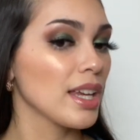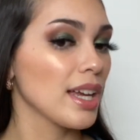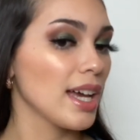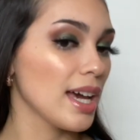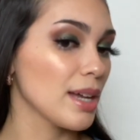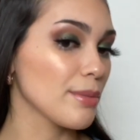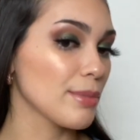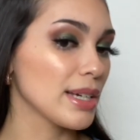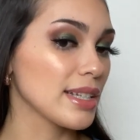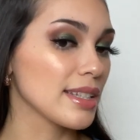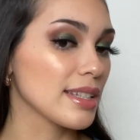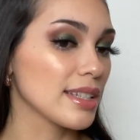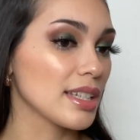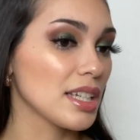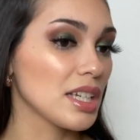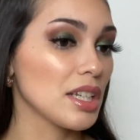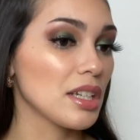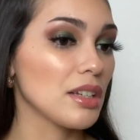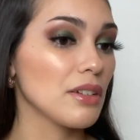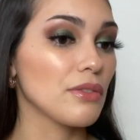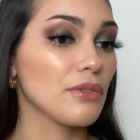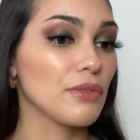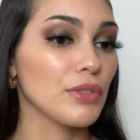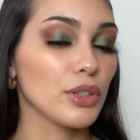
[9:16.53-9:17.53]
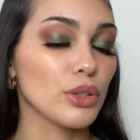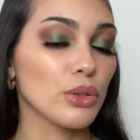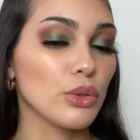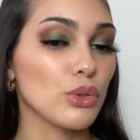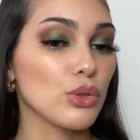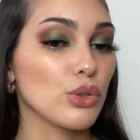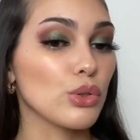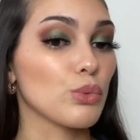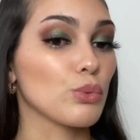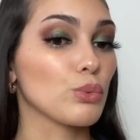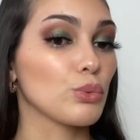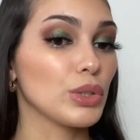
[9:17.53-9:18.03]
and my skin
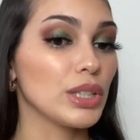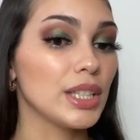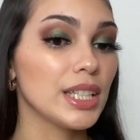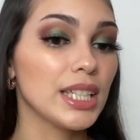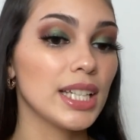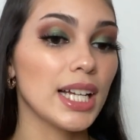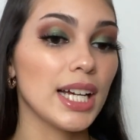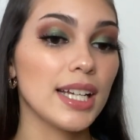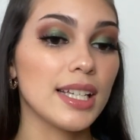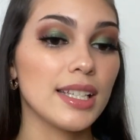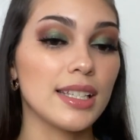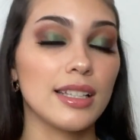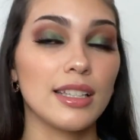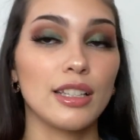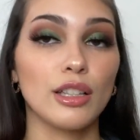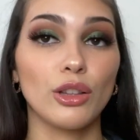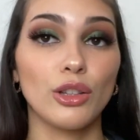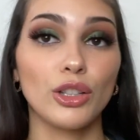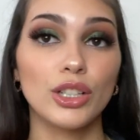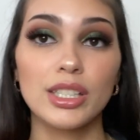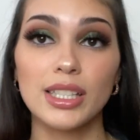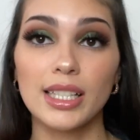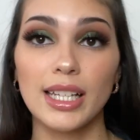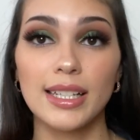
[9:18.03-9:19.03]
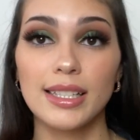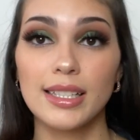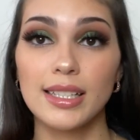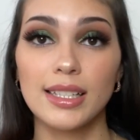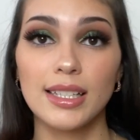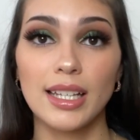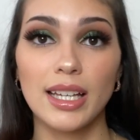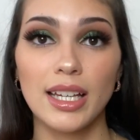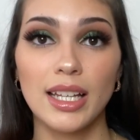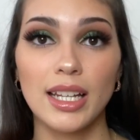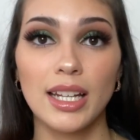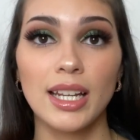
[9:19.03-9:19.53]
feels really nice. It looks like
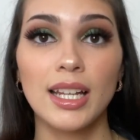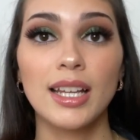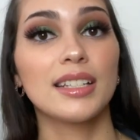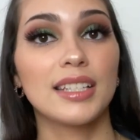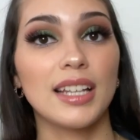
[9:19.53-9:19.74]
skin.